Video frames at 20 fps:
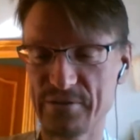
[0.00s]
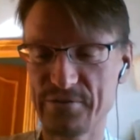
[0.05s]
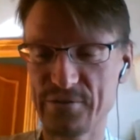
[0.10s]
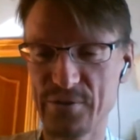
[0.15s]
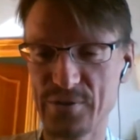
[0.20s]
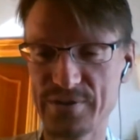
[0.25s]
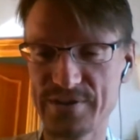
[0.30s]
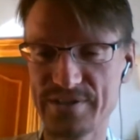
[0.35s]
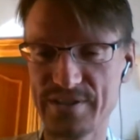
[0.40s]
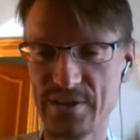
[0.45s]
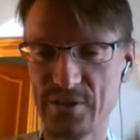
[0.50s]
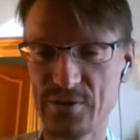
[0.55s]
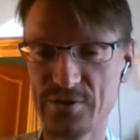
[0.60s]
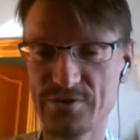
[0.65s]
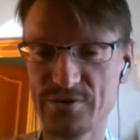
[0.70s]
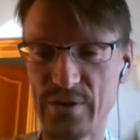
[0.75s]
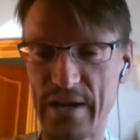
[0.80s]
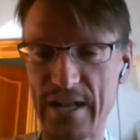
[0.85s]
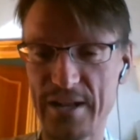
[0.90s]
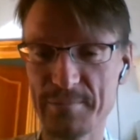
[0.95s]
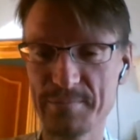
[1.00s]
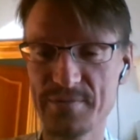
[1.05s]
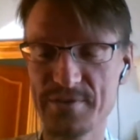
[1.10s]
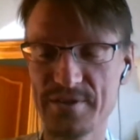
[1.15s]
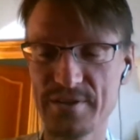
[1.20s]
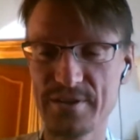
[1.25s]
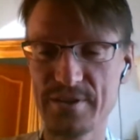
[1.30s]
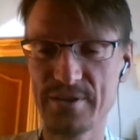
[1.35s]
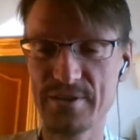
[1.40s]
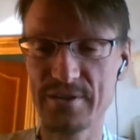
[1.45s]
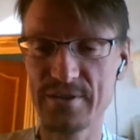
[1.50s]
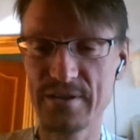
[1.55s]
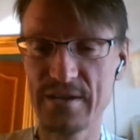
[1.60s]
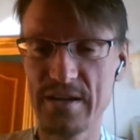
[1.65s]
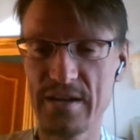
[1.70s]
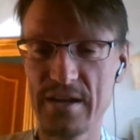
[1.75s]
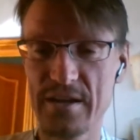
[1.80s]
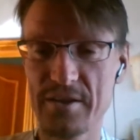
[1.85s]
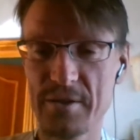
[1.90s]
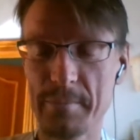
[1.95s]
of course they also helped the
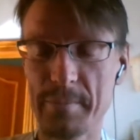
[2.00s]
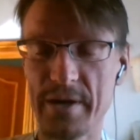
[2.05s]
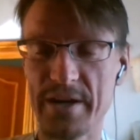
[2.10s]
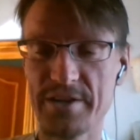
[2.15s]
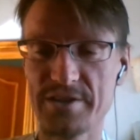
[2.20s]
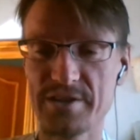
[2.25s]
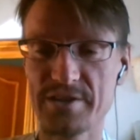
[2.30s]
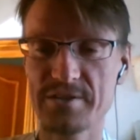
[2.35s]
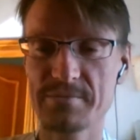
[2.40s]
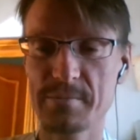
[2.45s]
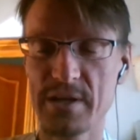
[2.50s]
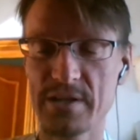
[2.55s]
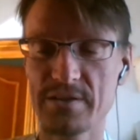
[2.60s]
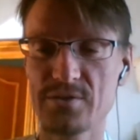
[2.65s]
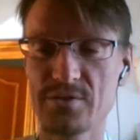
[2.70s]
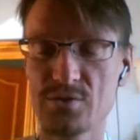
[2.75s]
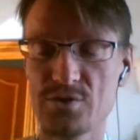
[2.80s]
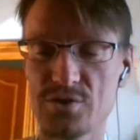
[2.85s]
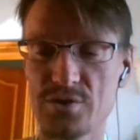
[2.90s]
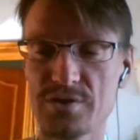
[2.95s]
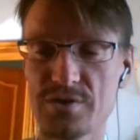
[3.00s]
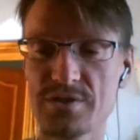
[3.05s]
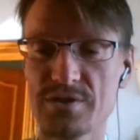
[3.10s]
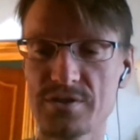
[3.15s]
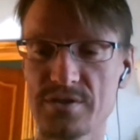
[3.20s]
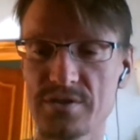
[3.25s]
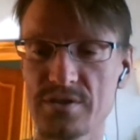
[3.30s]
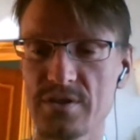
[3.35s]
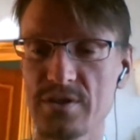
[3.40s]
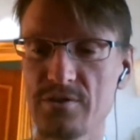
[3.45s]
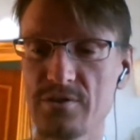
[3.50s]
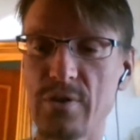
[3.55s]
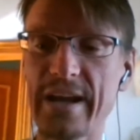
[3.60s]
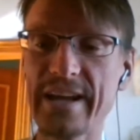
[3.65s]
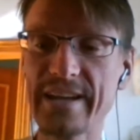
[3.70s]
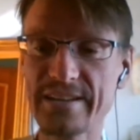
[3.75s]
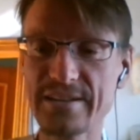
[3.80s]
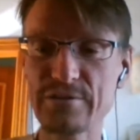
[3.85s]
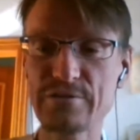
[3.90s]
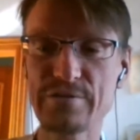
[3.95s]
patients, but to just
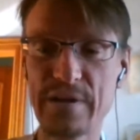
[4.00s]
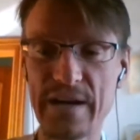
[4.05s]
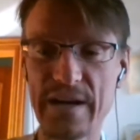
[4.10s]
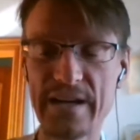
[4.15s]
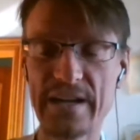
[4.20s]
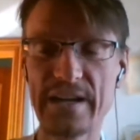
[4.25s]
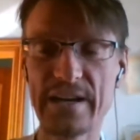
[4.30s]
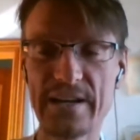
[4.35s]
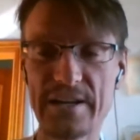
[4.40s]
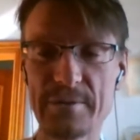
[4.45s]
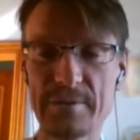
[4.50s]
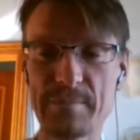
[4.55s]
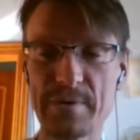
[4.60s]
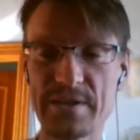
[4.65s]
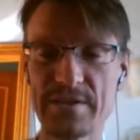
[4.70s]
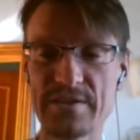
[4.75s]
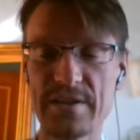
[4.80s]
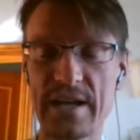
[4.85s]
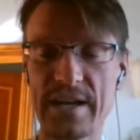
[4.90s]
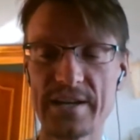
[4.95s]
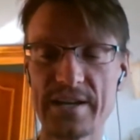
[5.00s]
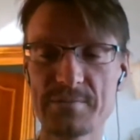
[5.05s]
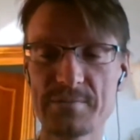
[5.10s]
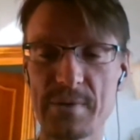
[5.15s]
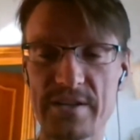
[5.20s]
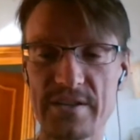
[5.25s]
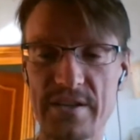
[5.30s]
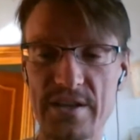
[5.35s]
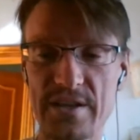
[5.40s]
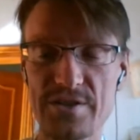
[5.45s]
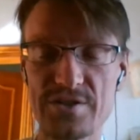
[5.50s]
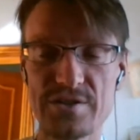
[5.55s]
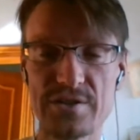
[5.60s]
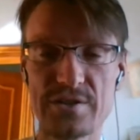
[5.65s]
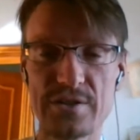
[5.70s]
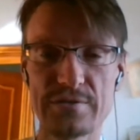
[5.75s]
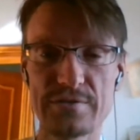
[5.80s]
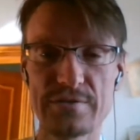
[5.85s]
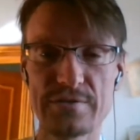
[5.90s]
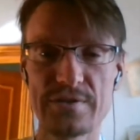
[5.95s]
rectify a little bit the expectation
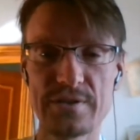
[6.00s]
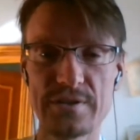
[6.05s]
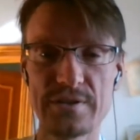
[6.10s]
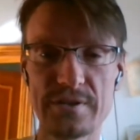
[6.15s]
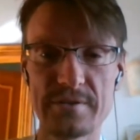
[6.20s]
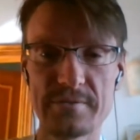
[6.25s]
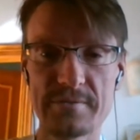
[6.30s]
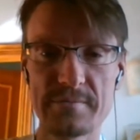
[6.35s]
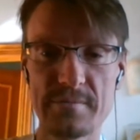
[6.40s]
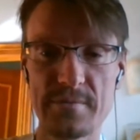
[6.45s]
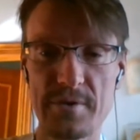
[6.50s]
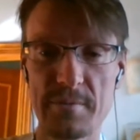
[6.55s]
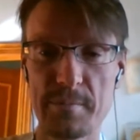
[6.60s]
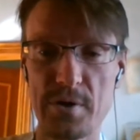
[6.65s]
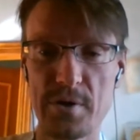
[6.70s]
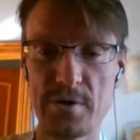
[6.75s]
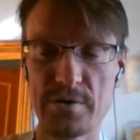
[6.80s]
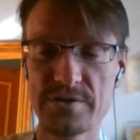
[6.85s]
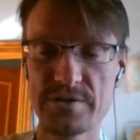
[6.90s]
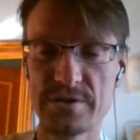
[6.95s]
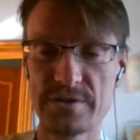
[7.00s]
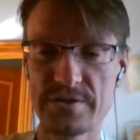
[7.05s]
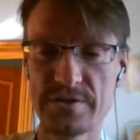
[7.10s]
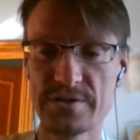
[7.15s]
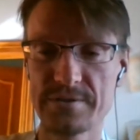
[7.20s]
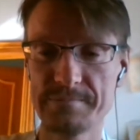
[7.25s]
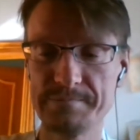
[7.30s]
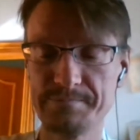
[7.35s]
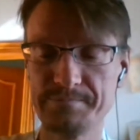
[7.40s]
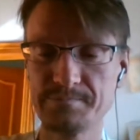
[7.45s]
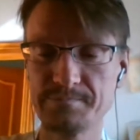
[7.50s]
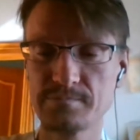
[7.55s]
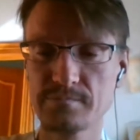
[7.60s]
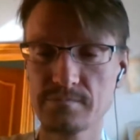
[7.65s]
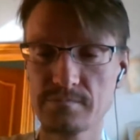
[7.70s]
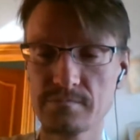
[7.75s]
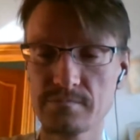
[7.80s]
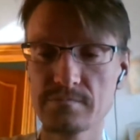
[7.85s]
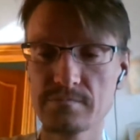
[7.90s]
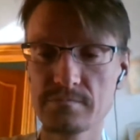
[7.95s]
of the persons,
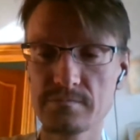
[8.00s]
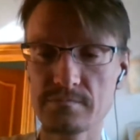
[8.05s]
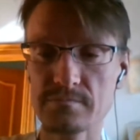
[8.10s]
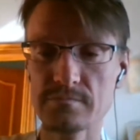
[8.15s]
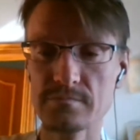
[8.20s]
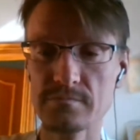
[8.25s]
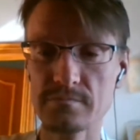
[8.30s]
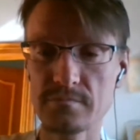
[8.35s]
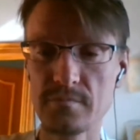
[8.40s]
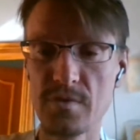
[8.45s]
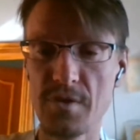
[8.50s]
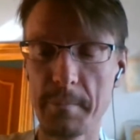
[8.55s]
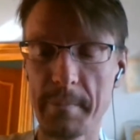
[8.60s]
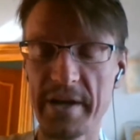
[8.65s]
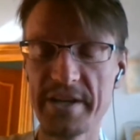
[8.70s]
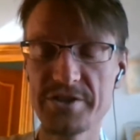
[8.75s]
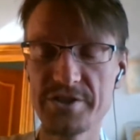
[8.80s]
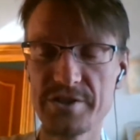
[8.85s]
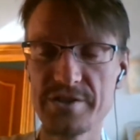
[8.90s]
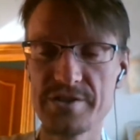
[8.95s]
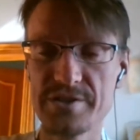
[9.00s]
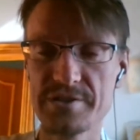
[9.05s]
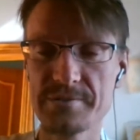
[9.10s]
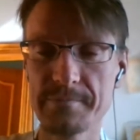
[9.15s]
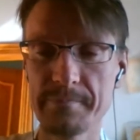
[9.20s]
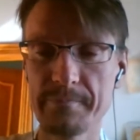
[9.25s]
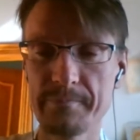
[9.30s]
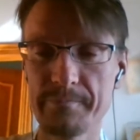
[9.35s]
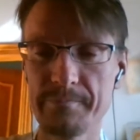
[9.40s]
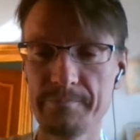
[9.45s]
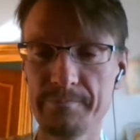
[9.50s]
the patients.